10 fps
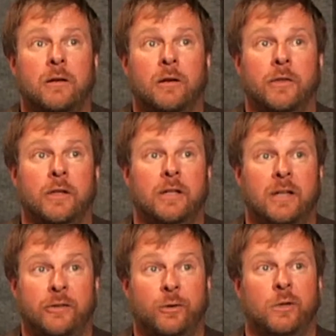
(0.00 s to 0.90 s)
on the
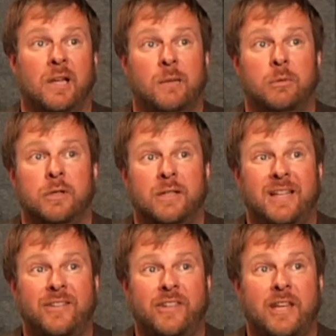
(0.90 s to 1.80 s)
Discord label in
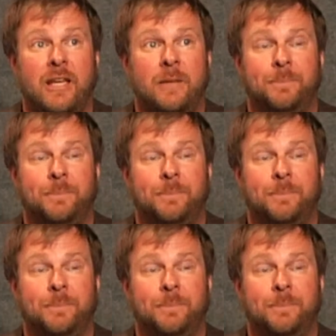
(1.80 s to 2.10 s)
DC.